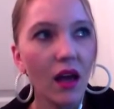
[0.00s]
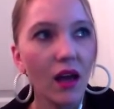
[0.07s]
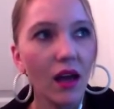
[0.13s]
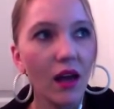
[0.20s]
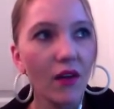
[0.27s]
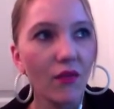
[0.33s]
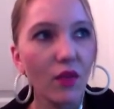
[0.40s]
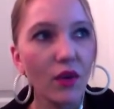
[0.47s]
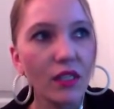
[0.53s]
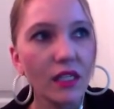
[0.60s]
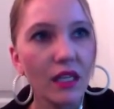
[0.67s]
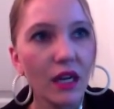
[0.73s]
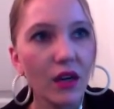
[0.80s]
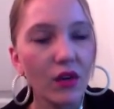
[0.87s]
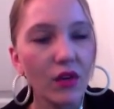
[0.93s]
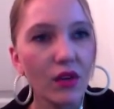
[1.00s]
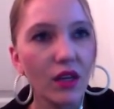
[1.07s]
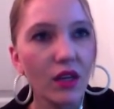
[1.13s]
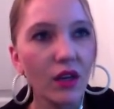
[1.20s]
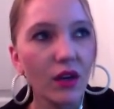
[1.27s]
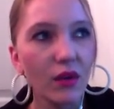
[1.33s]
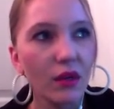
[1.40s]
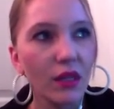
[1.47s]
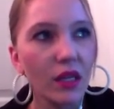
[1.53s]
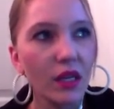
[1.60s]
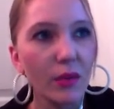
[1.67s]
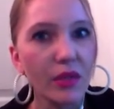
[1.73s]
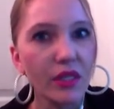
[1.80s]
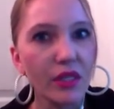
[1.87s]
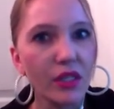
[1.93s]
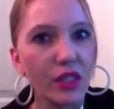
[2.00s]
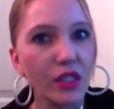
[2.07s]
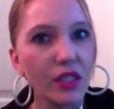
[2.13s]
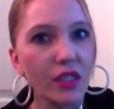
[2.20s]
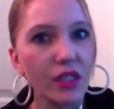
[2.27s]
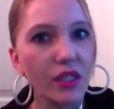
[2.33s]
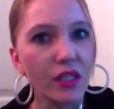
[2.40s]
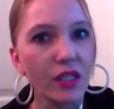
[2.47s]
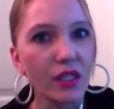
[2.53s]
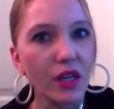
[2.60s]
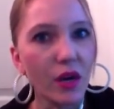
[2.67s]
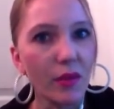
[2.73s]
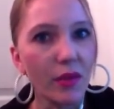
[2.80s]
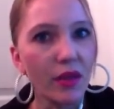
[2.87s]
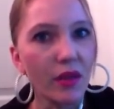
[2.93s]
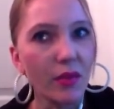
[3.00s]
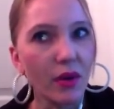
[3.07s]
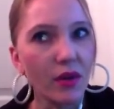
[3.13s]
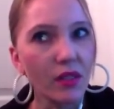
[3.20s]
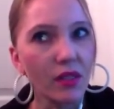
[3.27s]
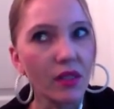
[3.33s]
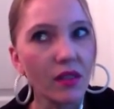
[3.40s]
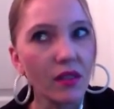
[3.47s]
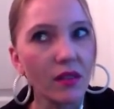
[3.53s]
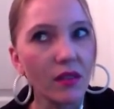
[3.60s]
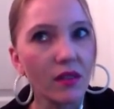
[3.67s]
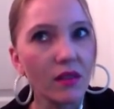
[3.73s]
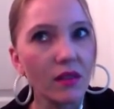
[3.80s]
at 14, I don't think you're really in a position to determine the person